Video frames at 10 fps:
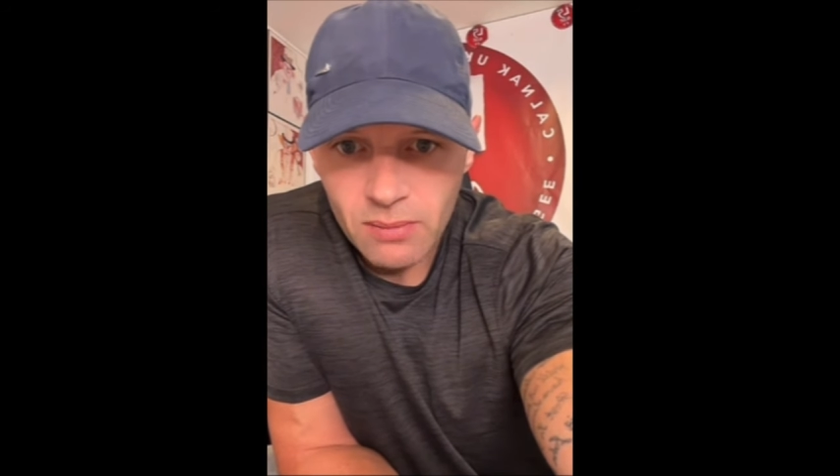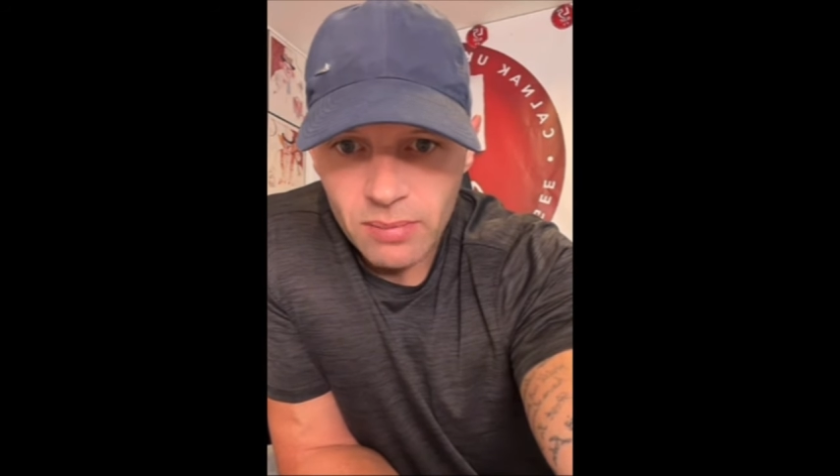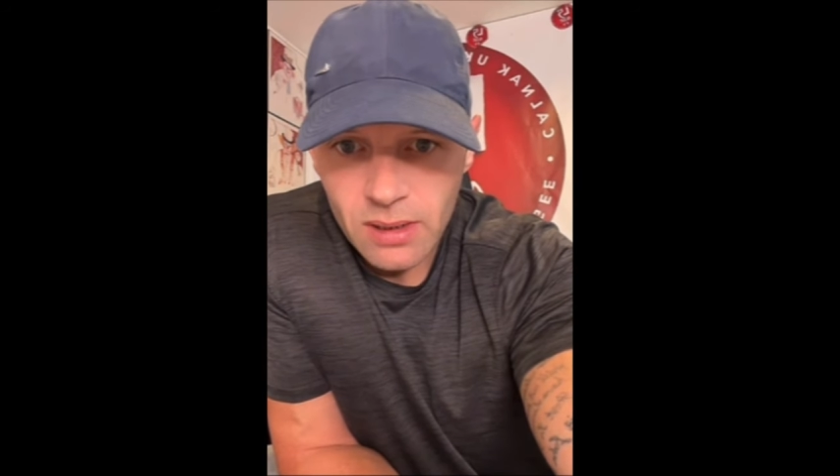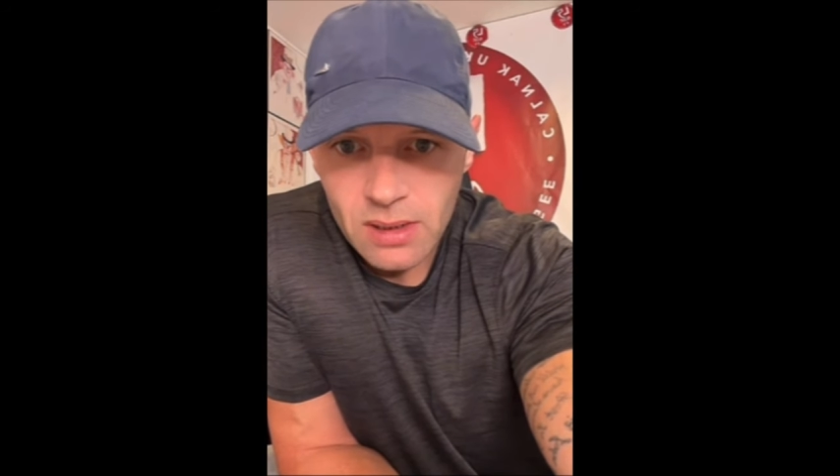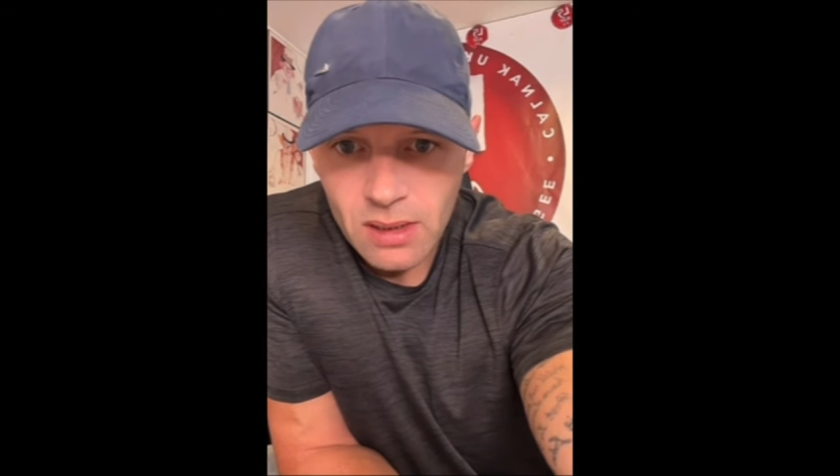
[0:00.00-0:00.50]

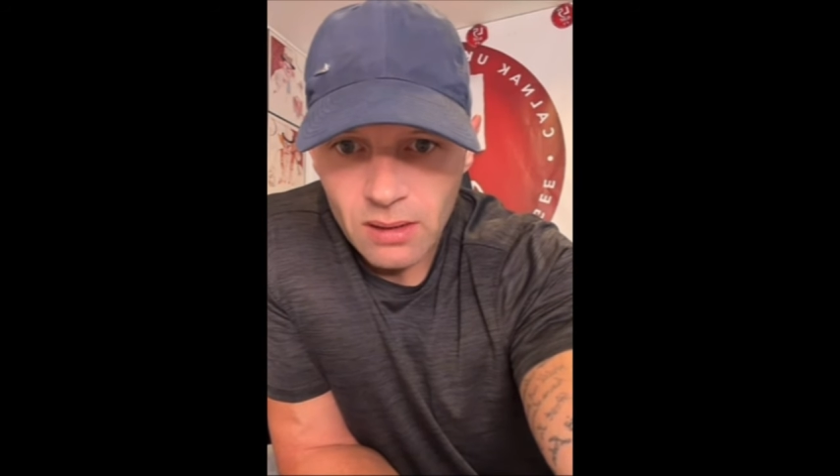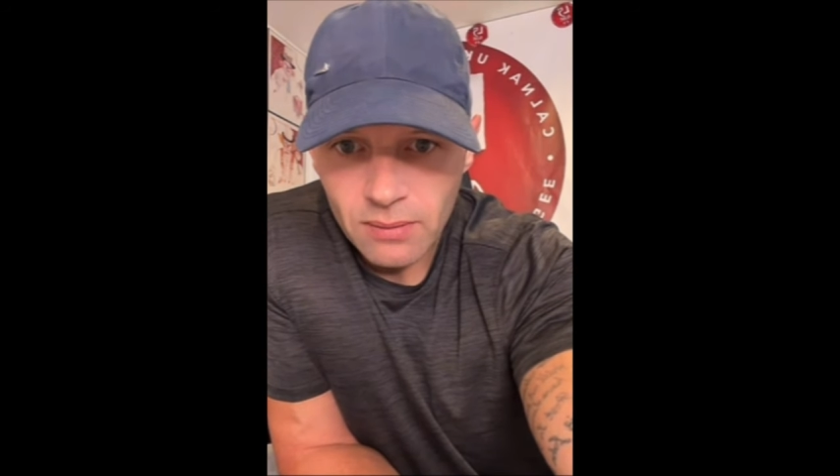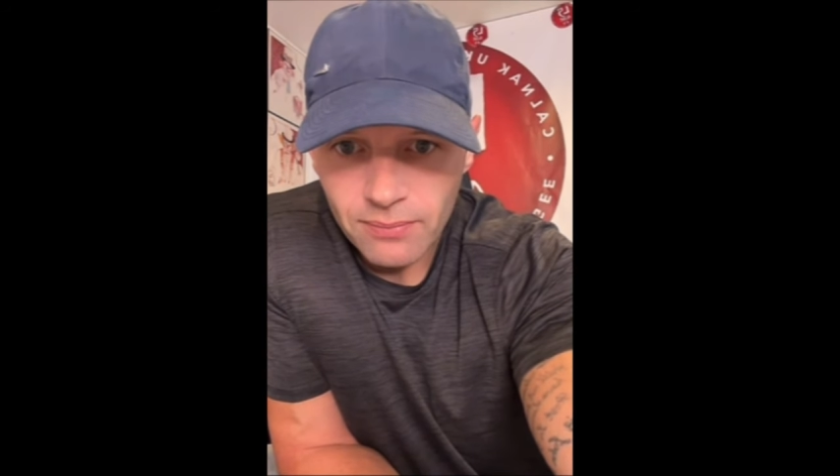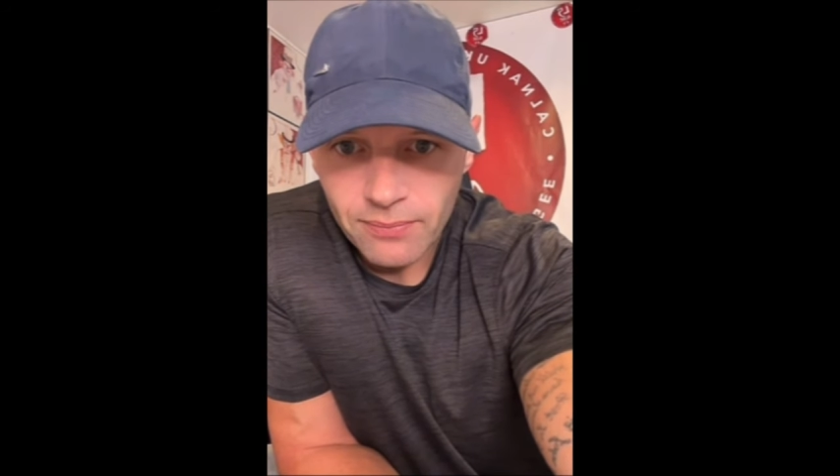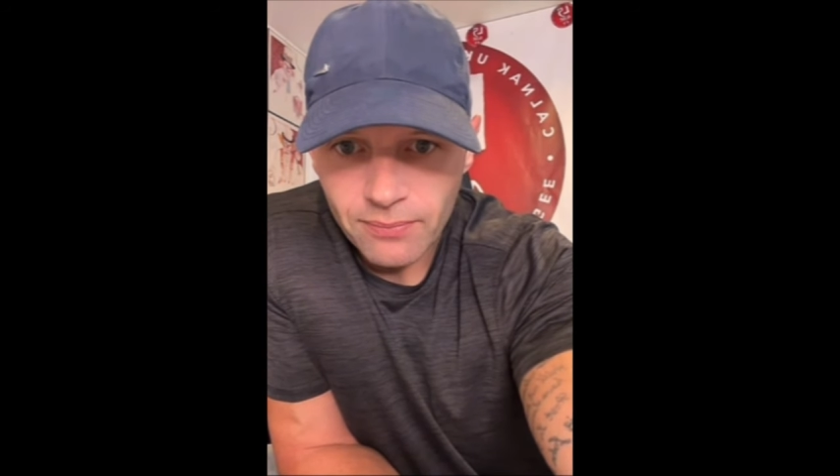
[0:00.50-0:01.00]
Yes, you're
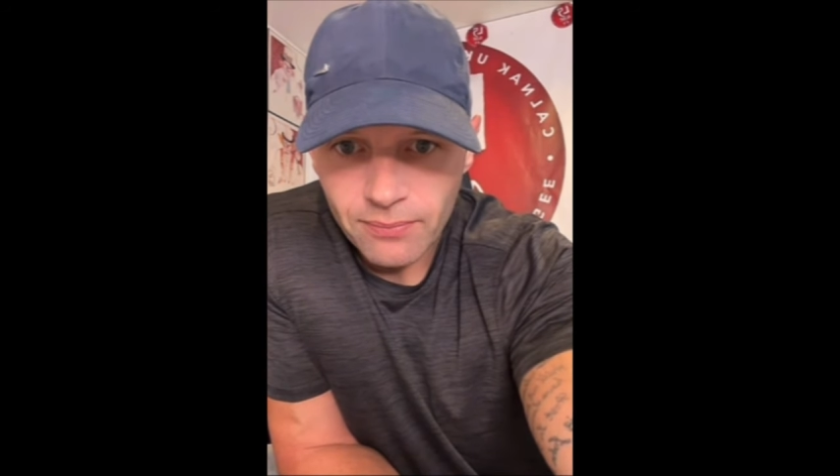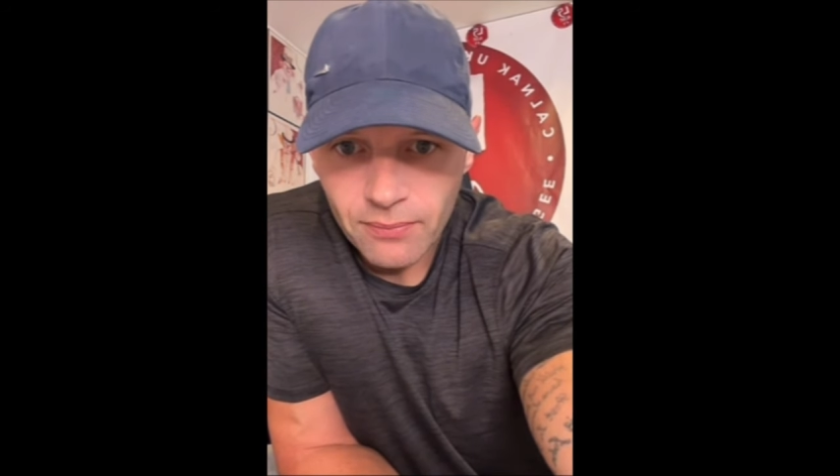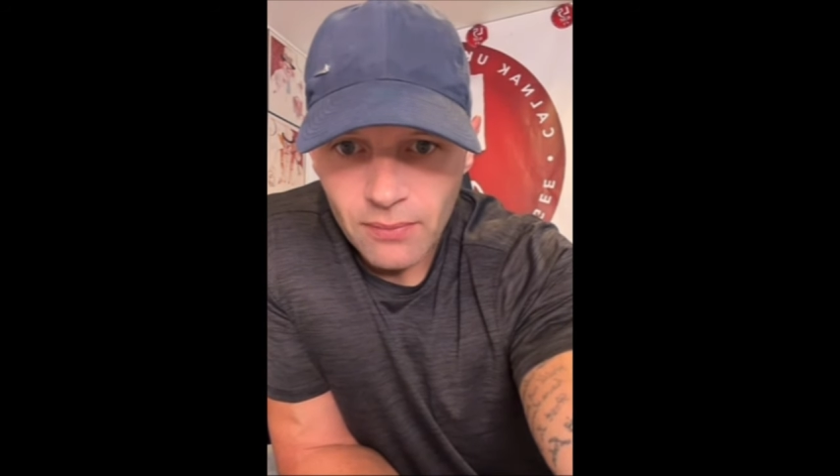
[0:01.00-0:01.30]
busy.